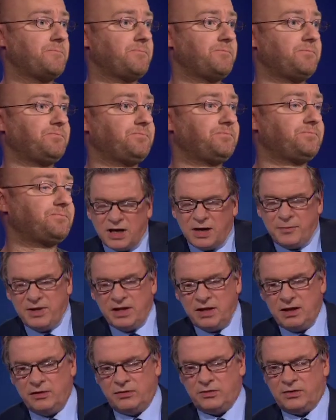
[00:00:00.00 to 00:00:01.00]
Do you think, I
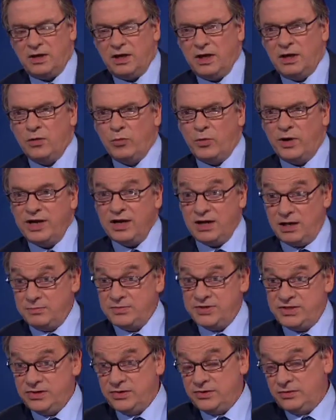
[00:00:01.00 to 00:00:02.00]
mean, look, when it
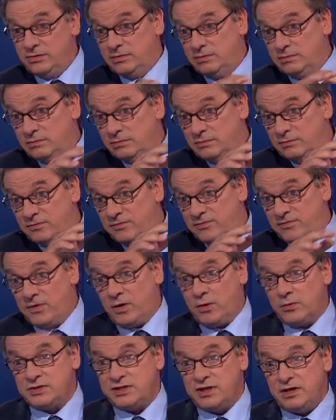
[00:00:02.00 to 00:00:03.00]
comes to
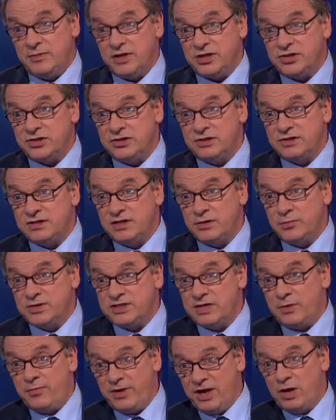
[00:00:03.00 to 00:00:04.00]
falls in emissions, there
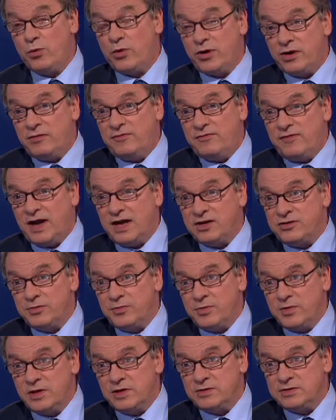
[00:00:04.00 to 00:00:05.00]
was a big one-off factor
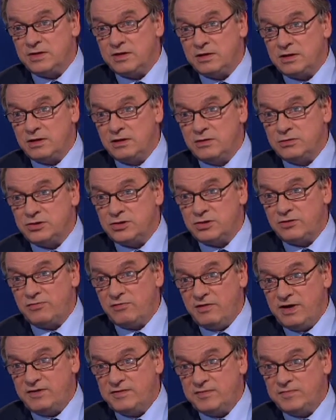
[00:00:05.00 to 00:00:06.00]
because of the closure of
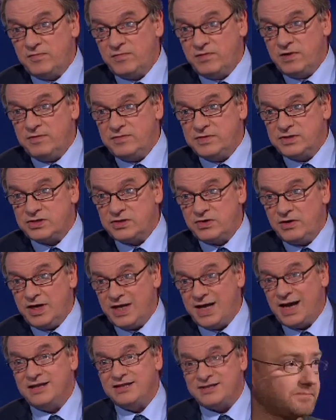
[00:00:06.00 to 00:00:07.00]

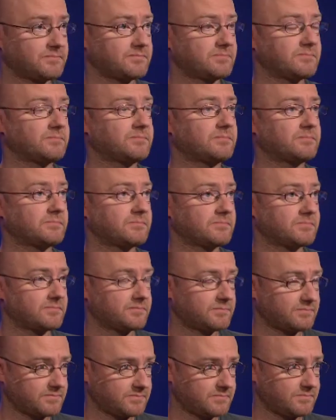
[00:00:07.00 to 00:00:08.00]
Ravenscraig and some other
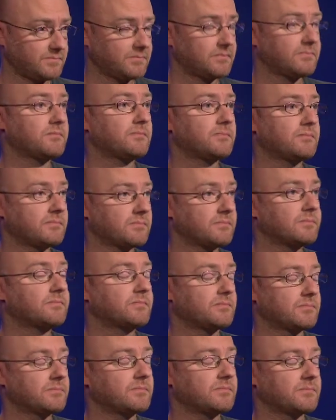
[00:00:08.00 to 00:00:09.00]
closure of some
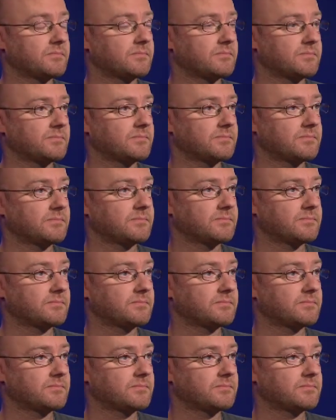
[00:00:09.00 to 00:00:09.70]
other industry